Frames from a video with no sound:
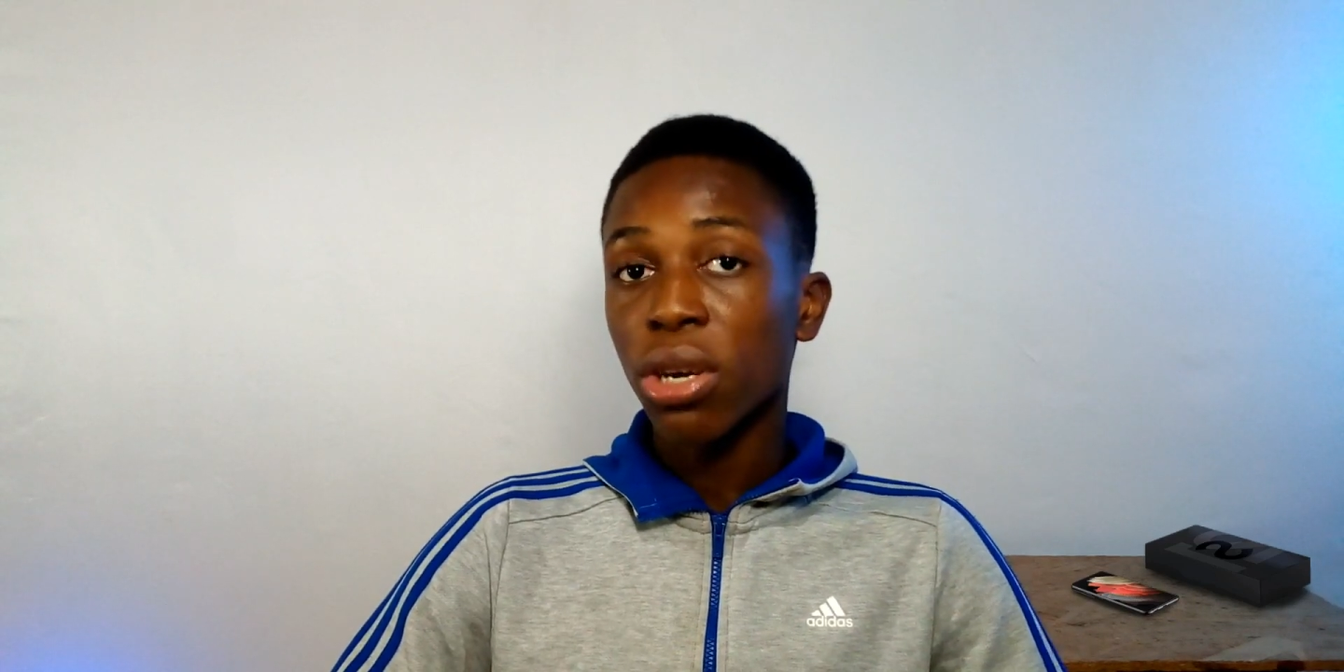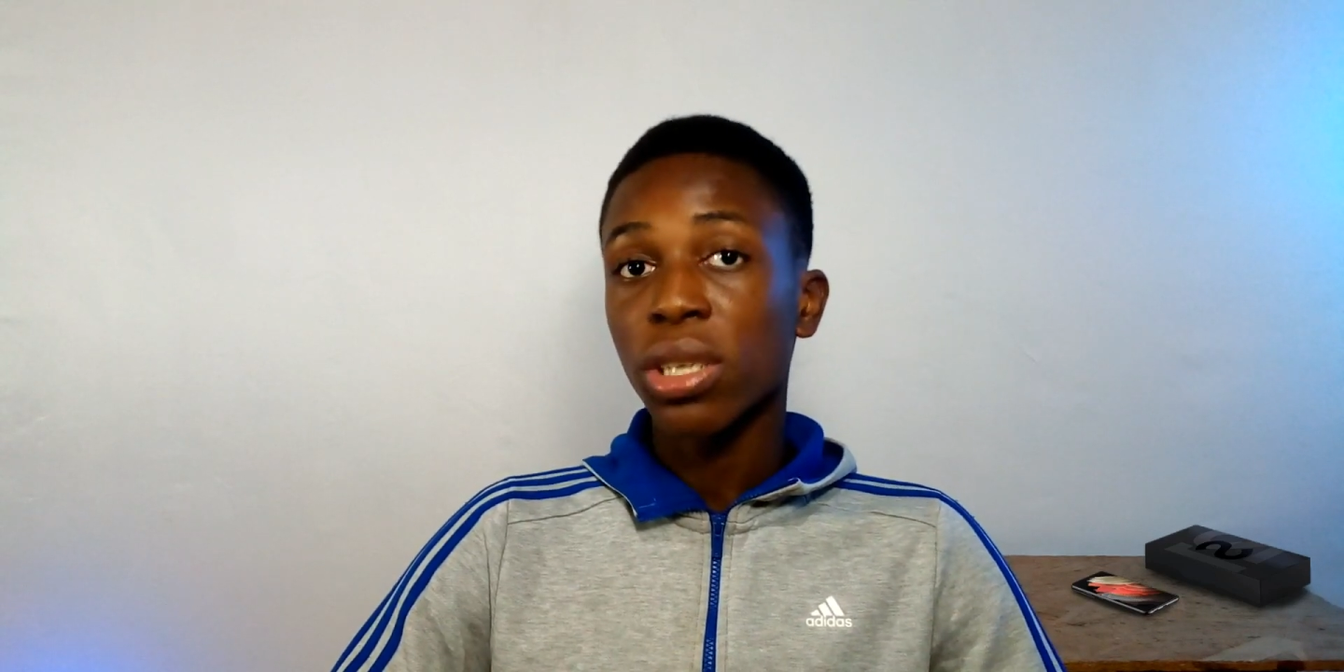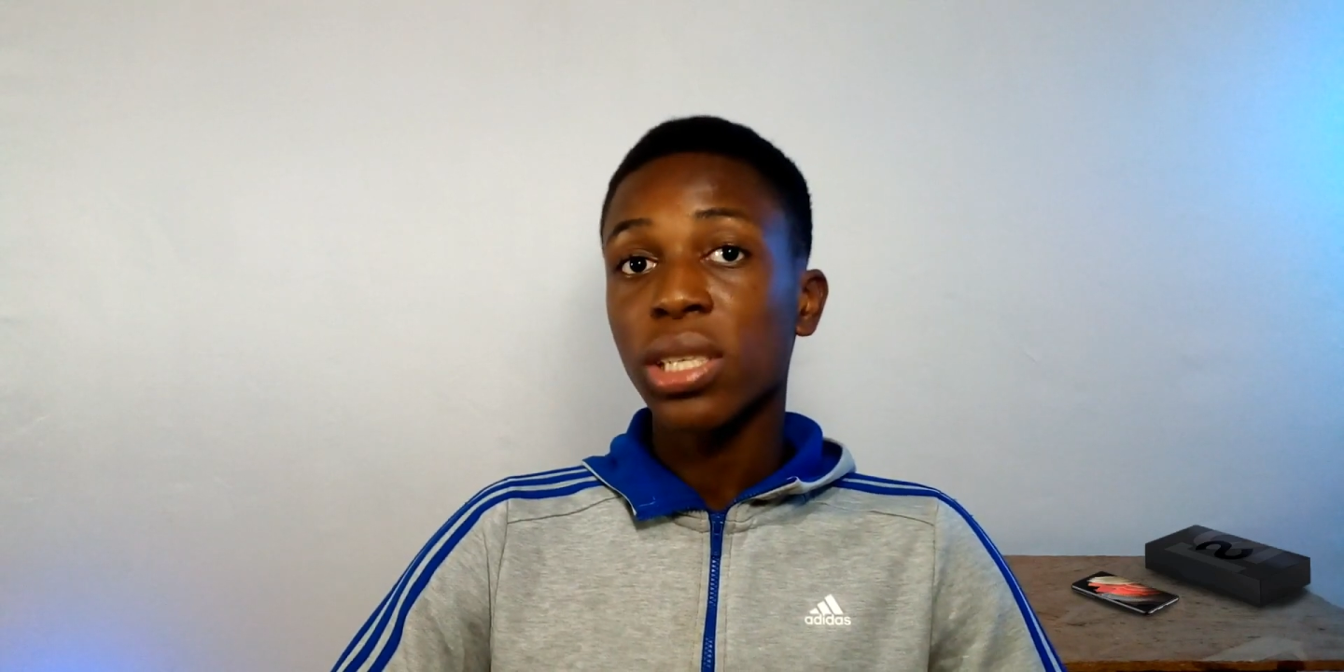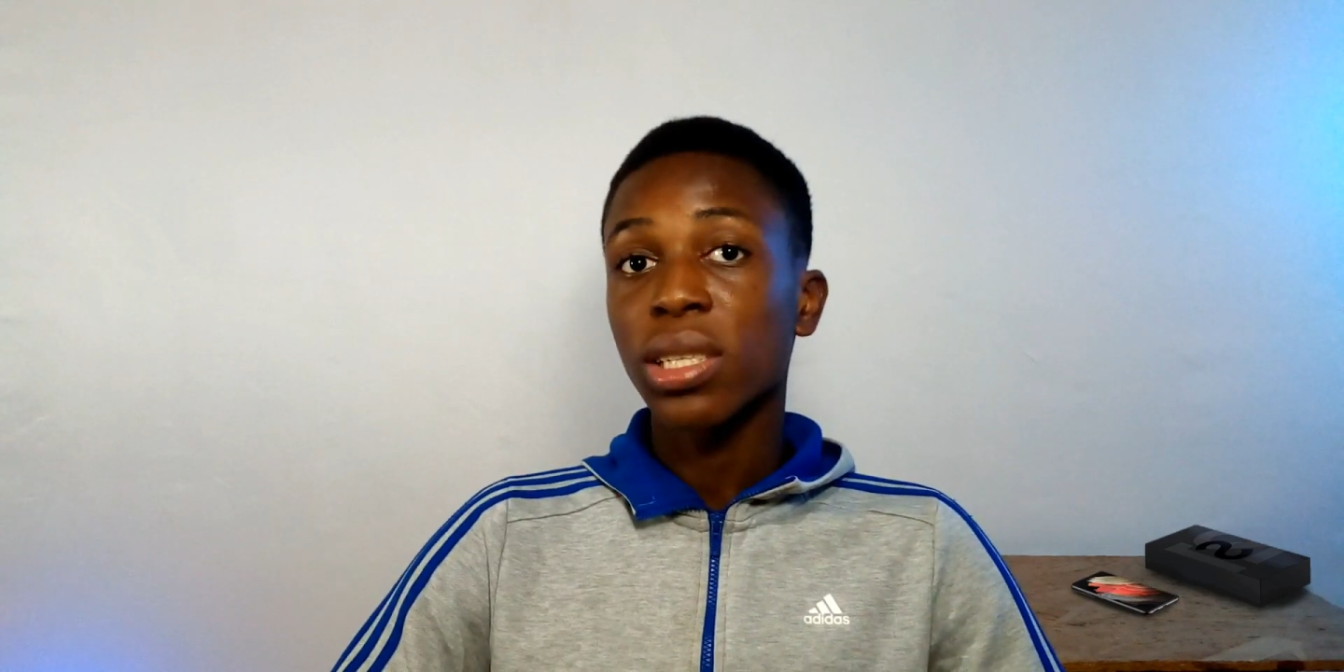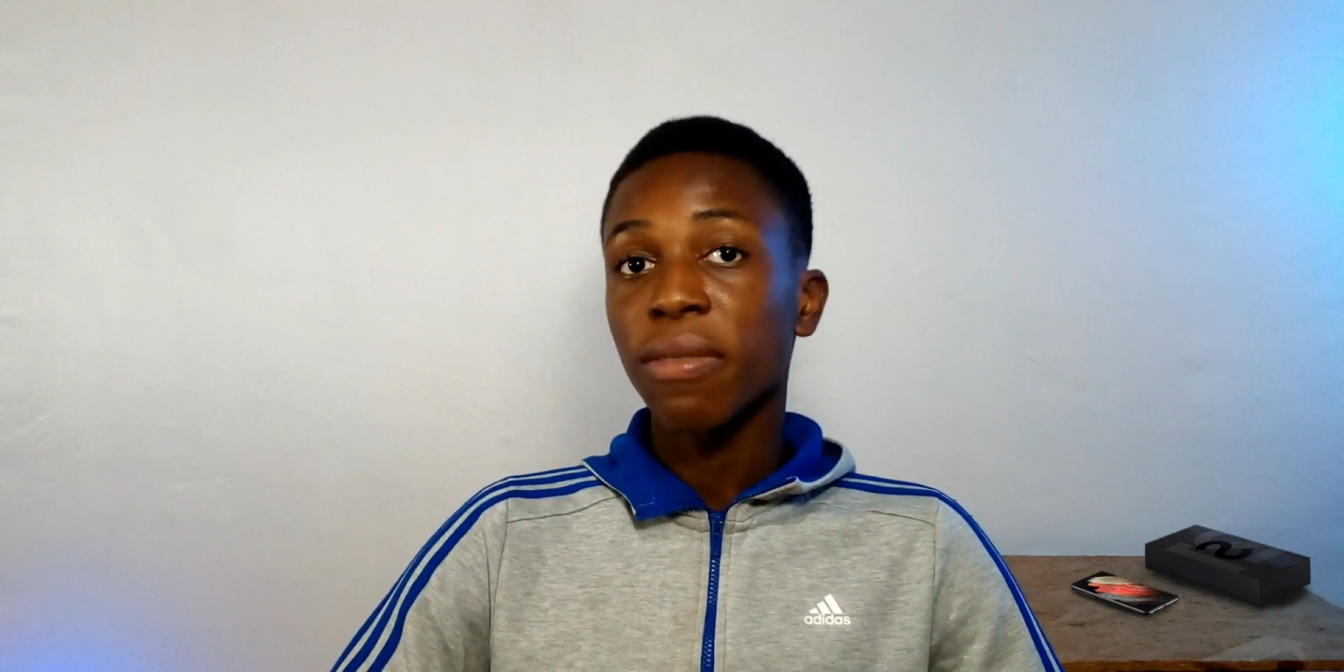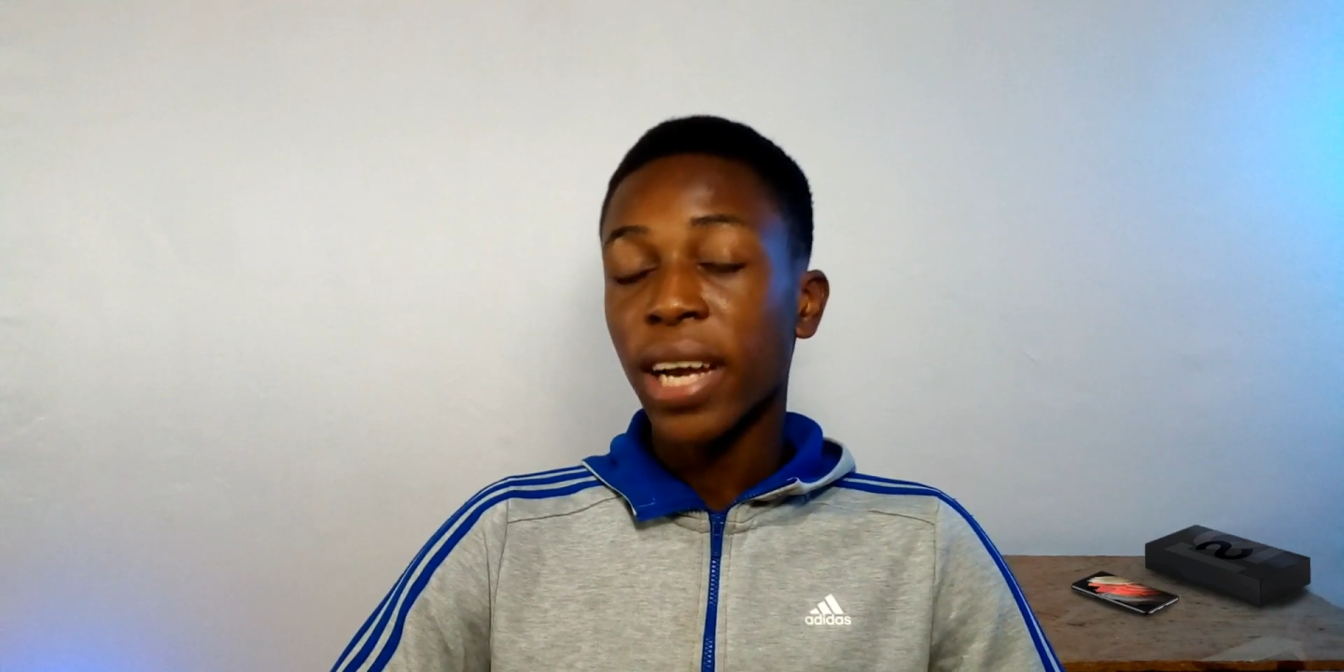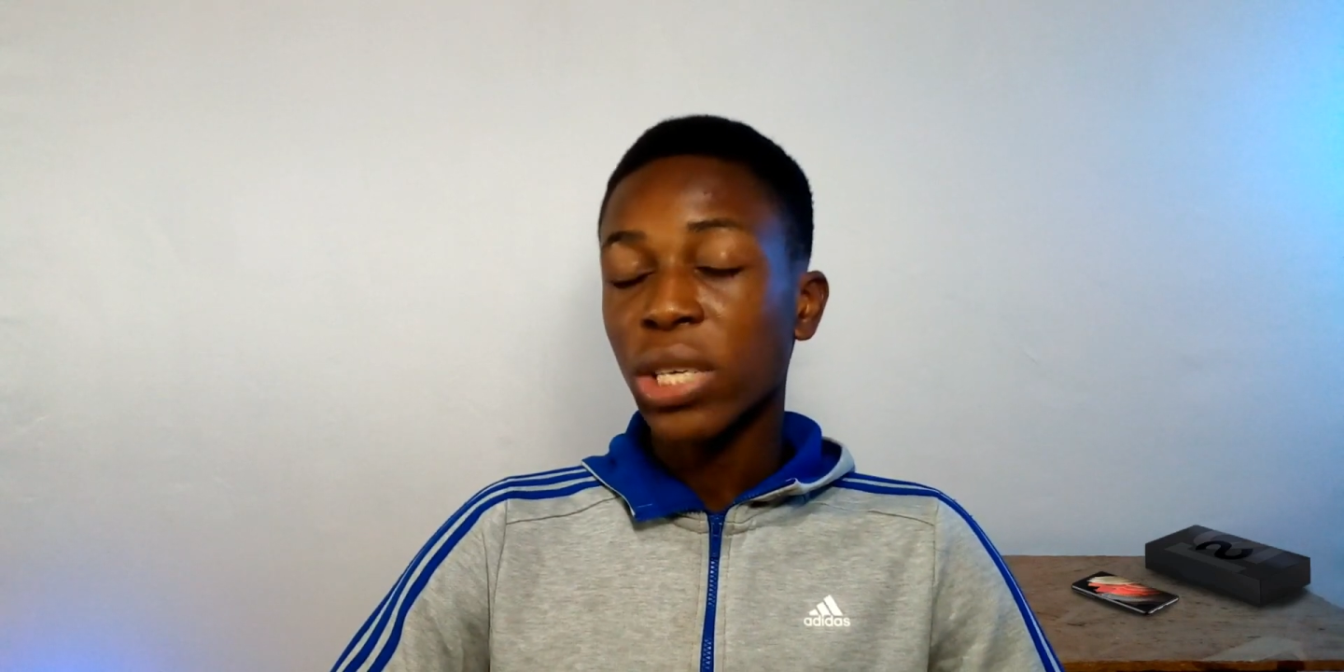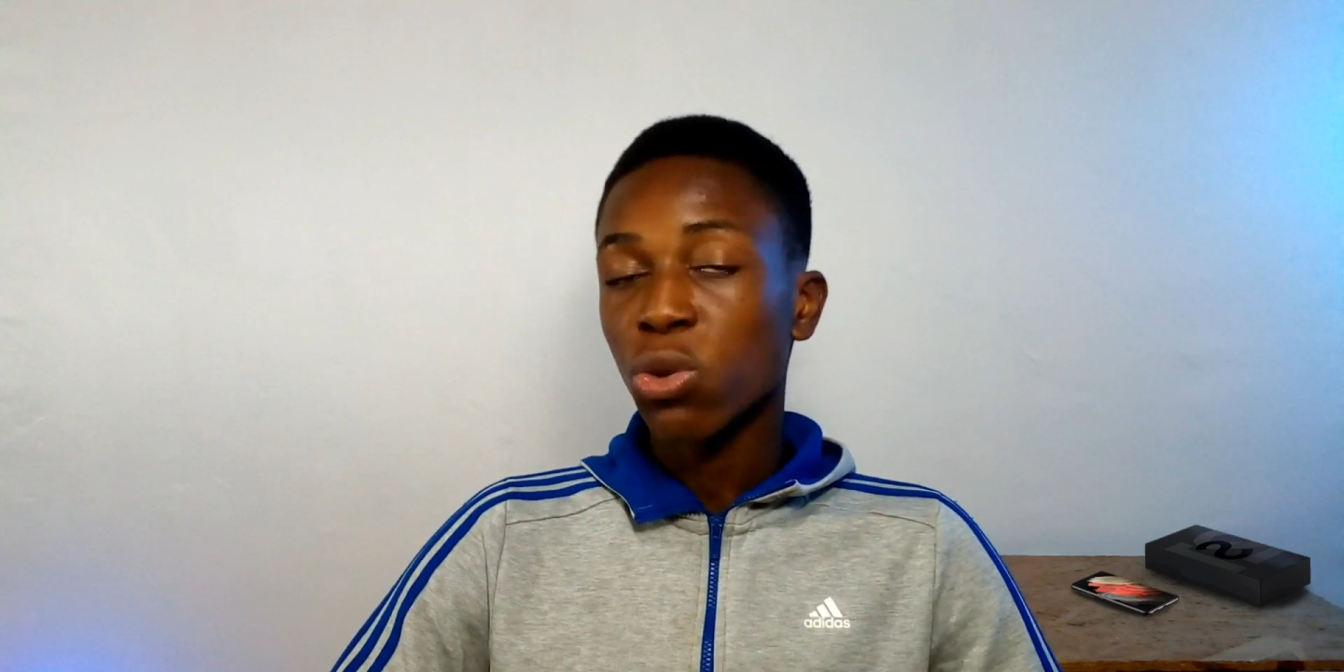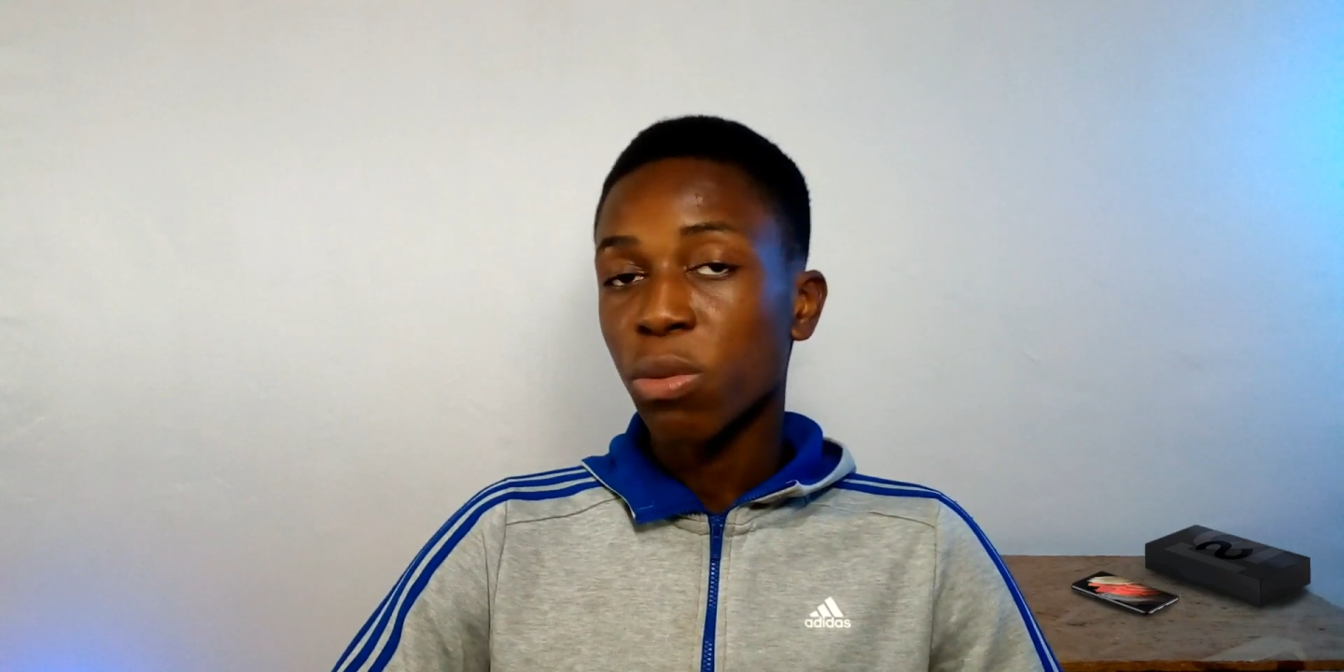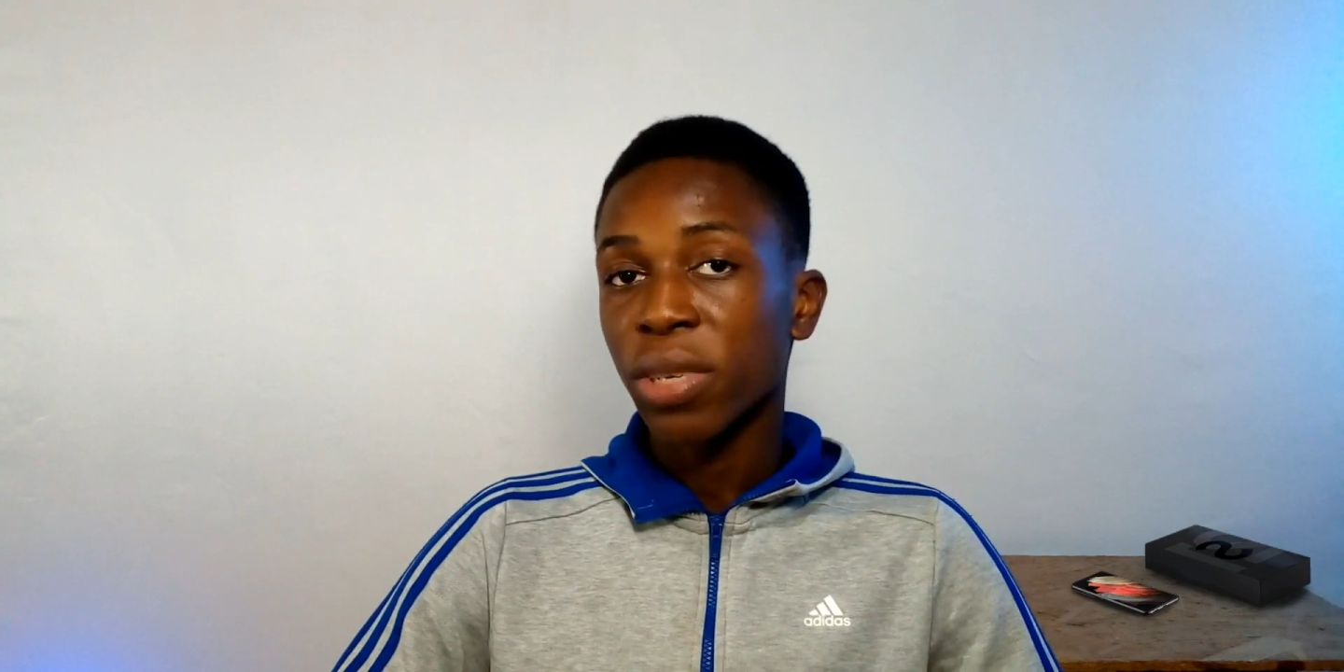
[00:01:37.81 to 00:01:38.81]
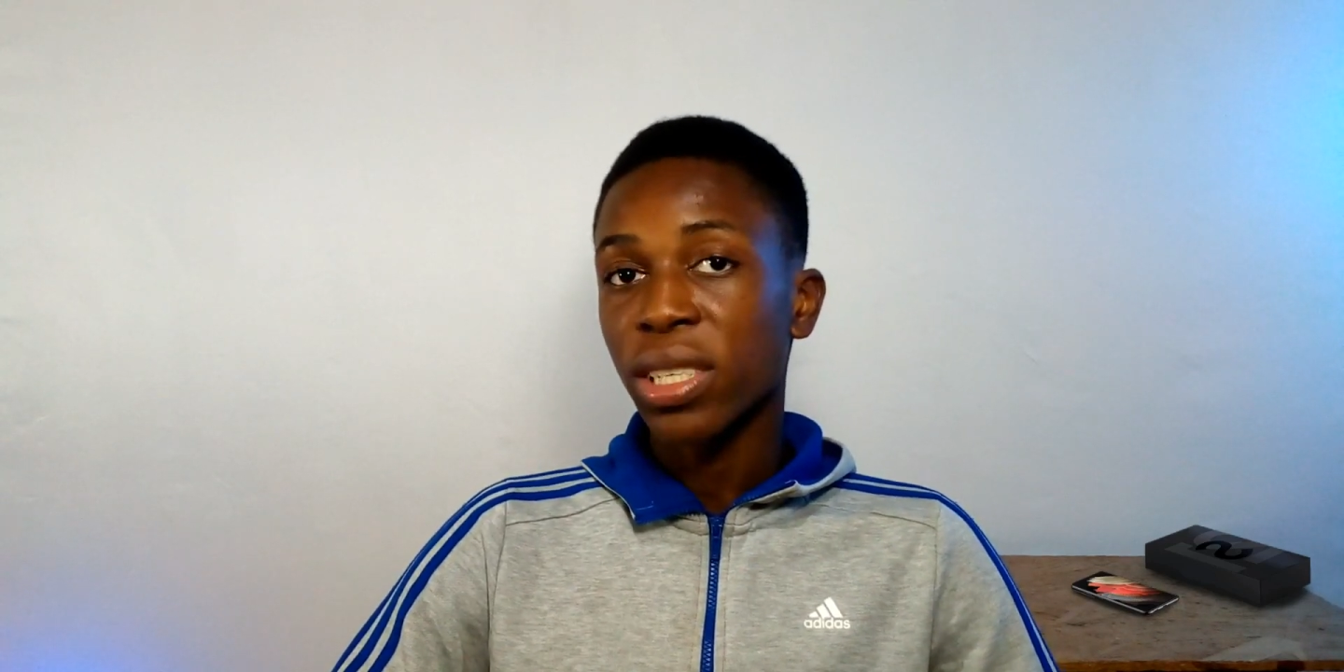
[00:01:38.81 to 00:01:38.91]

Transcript: on this device will be